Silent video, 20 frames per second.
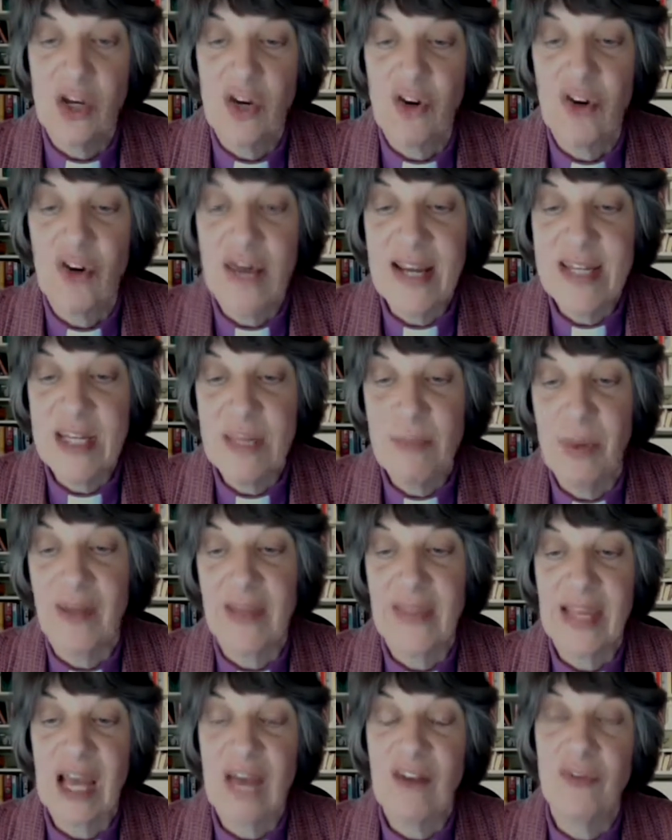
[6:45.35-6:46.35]
created
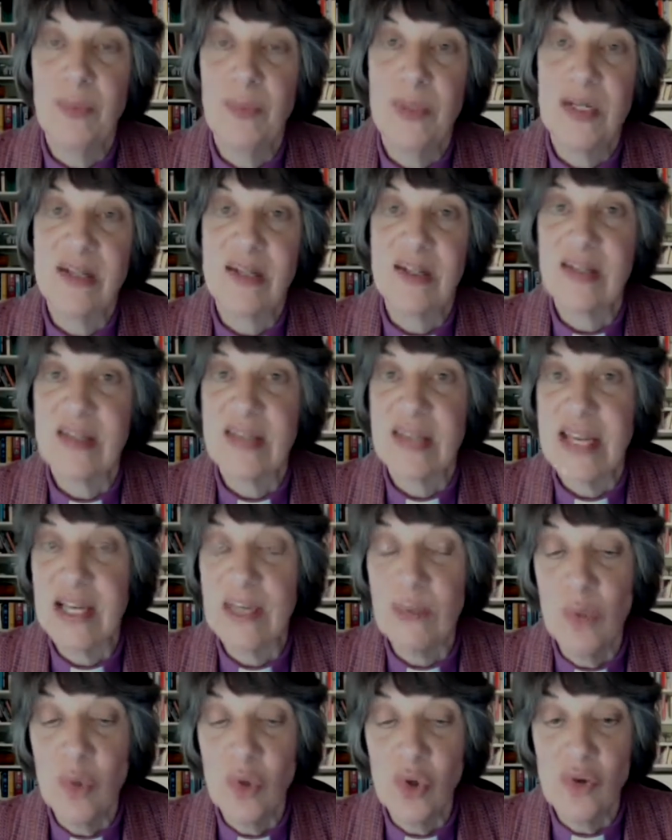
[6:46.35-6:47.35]
by the government to
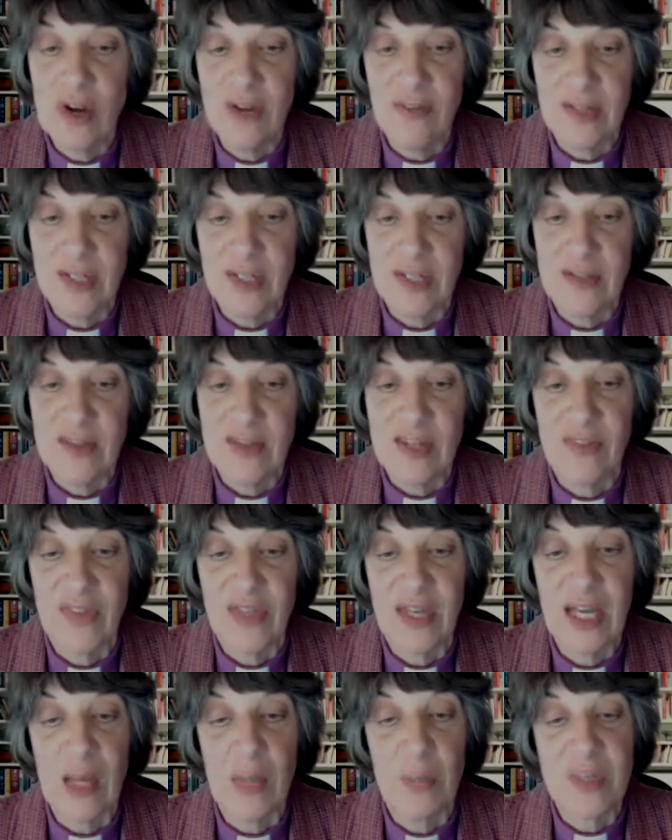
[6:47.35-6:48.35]
seek more evidence of
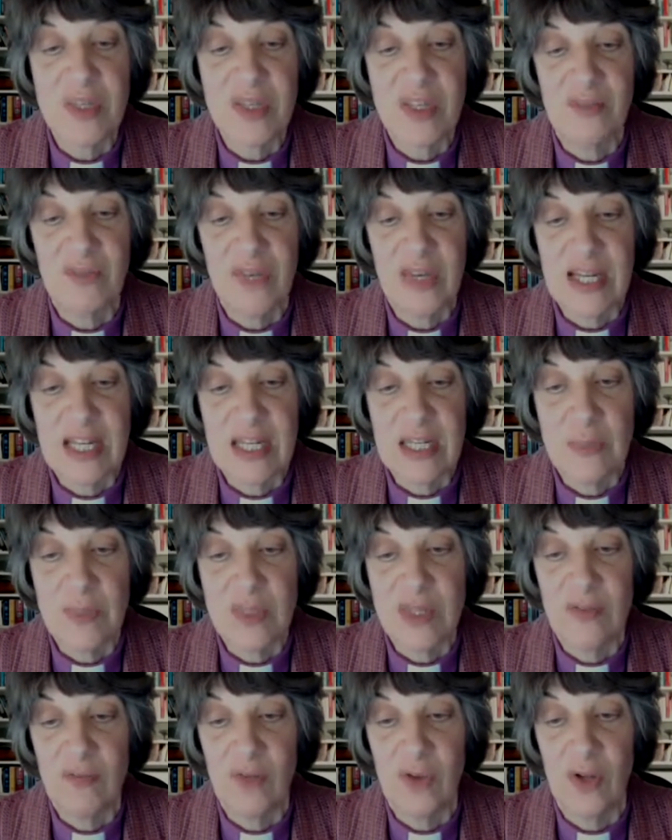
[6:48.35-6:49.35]
the numbers of
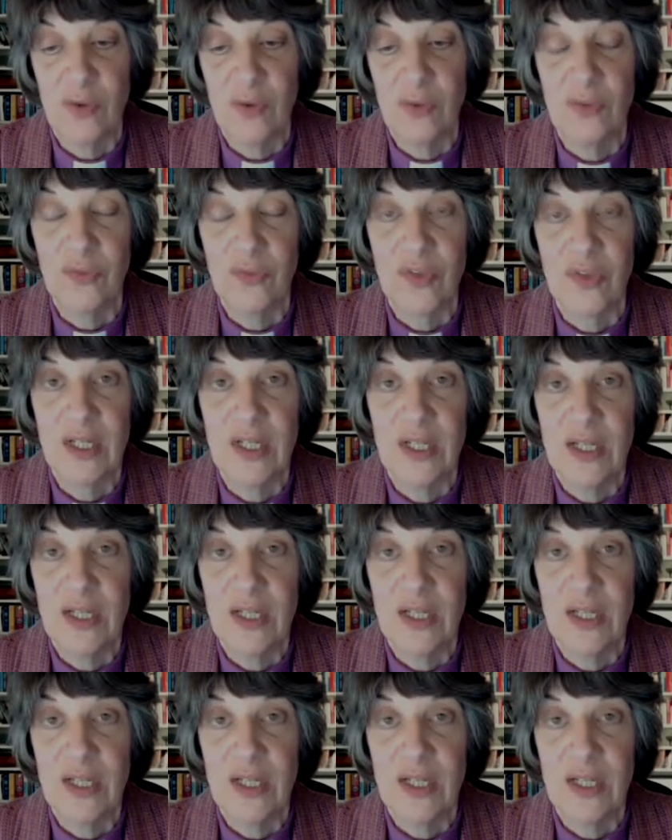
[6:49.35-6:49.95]
victims involved.